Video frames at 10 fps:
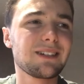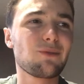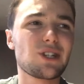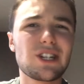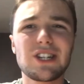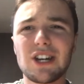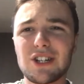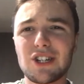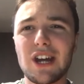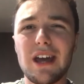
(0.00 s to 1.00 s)
Which is
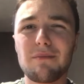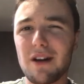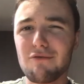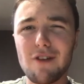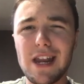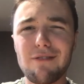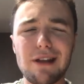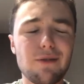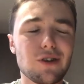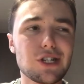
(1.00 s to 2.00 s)
such a shame. I really,
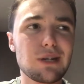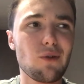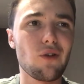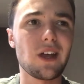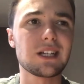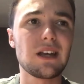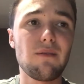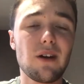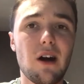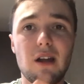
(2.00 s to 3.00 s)
really want to see more with that
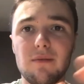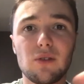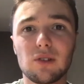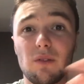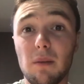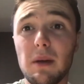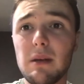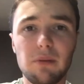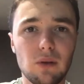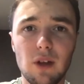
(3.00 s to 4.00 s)
TVR. And of course, for the
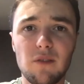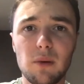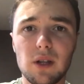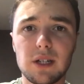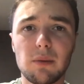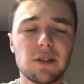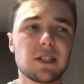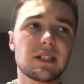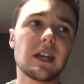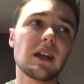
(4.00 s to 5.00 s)
people that have put the
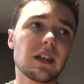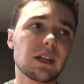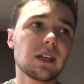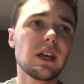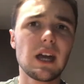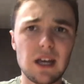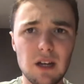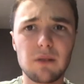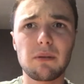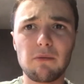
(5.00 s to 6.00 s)
deposits in, I think
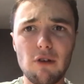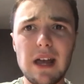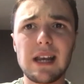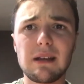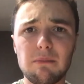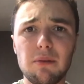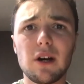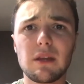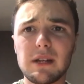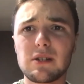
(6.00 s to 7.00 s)
could be really
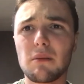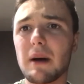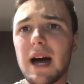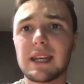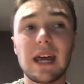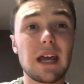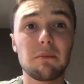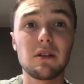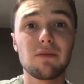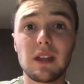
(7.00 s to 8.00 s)
putting them into a bad
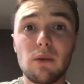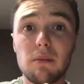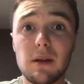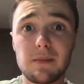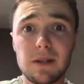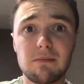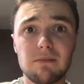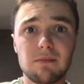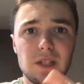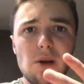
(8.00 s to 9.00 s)
name if they won't be able to
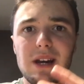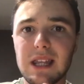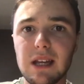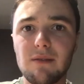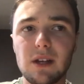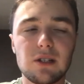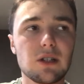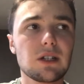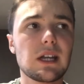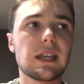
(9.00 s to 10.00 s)
do anything, if they're
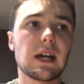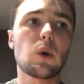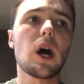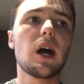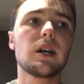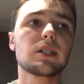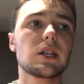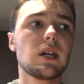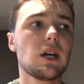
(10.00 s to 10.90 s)
just sitting there quiet.